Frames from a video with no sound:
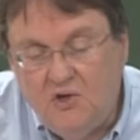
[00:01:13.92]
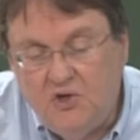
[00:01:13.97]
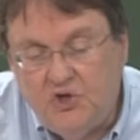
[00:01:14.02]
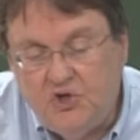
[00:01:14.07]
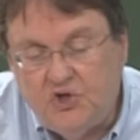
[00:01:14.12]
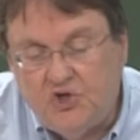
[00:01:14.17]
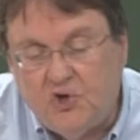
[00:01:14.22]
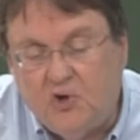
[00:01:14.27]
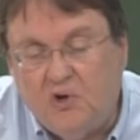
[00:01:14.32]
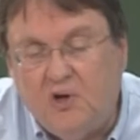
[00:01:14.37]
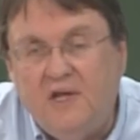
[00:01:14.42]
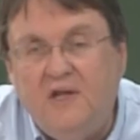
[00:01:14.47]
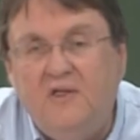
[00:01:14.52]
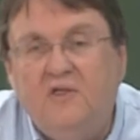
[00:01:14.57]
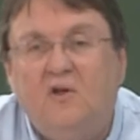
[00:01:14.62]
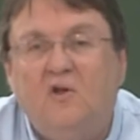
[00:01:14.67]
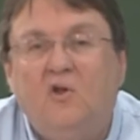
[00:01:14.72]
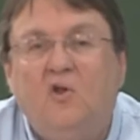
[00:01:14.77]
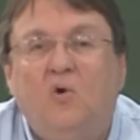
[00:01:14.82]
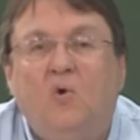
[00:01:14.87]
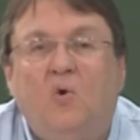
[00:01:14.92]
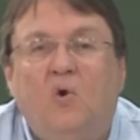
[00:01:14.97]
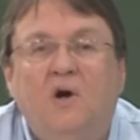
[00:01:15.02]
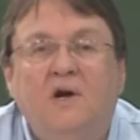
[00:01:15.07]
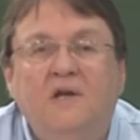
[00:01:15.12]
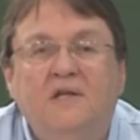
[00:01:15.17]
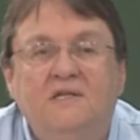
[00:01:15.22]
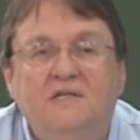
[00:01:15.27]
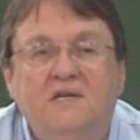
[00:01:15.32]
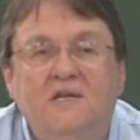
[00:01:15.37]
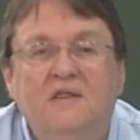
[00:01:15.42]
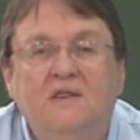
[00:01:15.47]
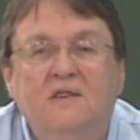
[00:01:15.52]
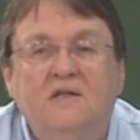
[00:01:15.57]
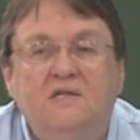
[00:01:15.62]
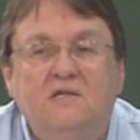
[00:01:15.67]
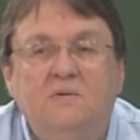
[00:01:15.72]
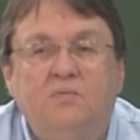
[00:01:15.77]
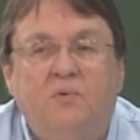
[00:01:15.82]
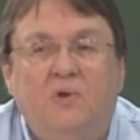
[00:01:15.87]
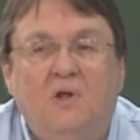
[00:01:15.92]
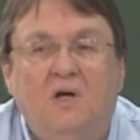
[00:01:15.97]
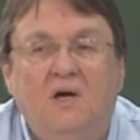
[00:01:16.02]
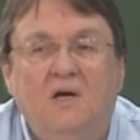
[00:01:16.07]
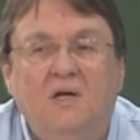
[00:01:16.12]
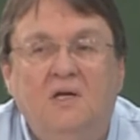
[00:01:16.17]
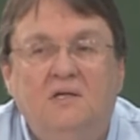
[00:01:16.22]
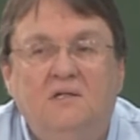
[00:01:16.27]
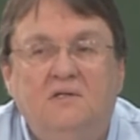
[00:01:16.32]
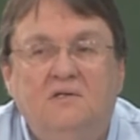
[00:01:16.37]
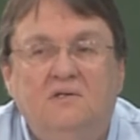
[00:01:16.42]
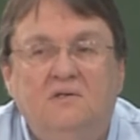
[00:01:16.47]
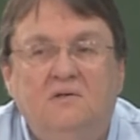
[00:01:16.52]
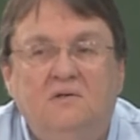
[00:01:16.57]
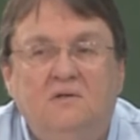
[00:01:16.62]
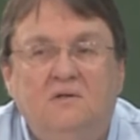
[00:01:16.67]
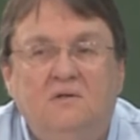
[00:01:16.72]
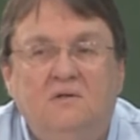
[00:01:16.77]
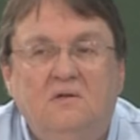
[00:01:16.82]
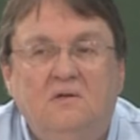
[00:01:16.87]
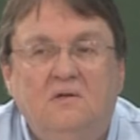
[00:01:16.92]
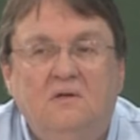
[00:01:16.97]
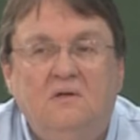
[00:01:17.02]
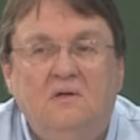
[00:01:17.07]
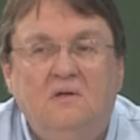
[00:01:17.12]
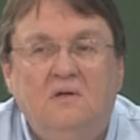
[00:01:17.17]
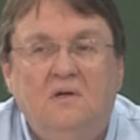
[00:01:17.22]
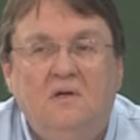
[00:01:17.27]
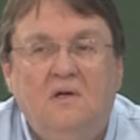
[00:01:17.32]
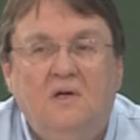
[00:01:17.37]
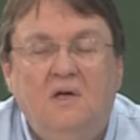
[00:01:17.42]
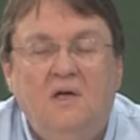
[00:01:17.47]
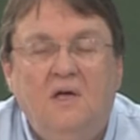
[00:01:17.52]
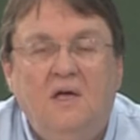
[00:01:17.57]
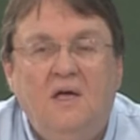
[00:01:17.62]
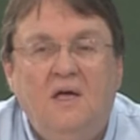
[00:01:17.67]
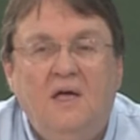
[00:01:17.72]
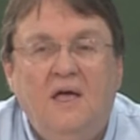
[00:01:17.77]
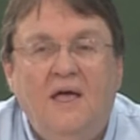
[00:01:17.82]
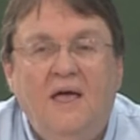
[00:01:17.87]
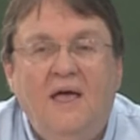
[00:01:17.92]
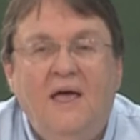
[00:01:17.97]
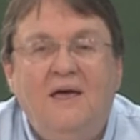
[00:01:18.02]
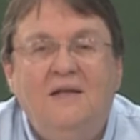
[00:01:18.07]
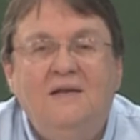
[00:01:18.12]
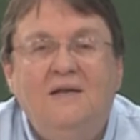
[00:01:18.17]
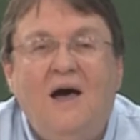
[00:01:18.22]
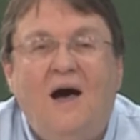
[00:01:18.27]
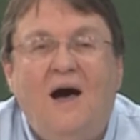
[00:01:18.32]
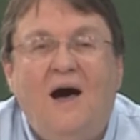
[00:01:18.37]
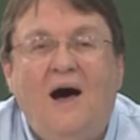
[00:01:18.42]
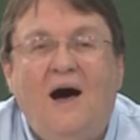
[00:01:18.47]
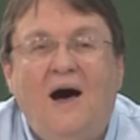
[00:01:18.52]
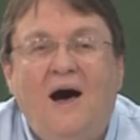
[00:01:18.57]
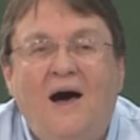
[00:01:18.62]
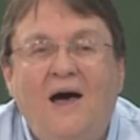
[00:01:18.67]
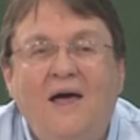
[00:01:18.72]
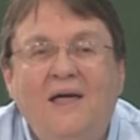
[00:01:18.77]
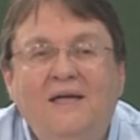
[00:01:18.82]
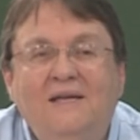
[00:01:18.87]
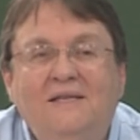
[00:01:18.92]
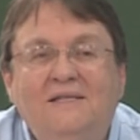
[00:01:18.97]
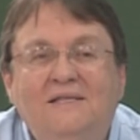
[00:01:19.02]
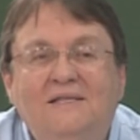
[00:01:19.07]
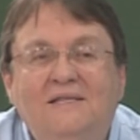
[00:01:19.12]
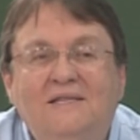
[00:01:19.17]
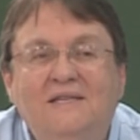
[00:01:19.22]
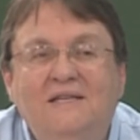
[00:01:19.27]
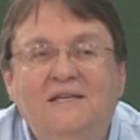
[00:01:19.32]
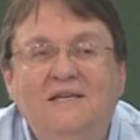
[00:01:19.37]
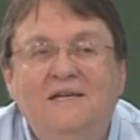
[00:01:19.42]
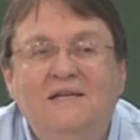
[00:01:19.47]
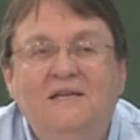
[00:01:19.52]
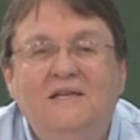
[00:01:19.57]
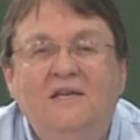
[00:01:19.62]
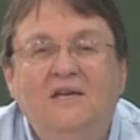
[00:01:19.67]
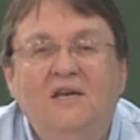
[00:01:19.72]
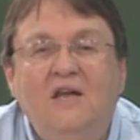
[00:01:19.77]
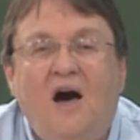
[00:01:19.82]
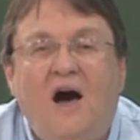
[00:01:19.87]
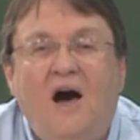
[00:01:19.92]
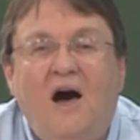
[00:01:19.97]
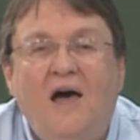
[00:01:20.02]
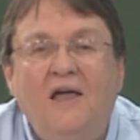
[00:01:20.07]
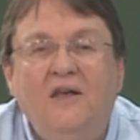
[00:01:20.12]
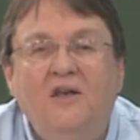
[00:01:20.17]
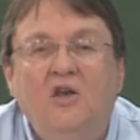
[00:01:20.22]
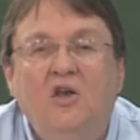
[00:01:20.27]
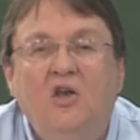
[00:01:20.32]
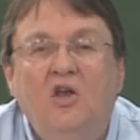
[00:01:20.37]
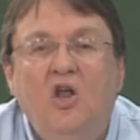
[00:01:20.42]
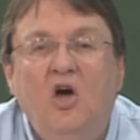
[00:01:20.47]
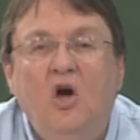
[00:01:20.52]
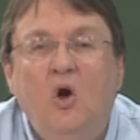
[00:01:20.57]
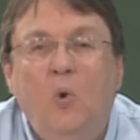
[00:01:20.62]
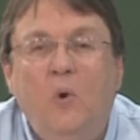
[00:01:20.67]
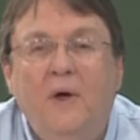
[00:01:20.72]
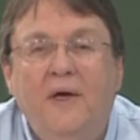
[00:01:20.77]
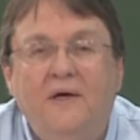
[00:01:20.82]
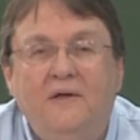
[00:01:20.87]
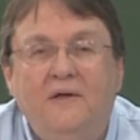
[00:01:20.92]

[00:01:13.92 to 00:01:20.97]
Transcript: "Surely the Lord is in this place, and I did not know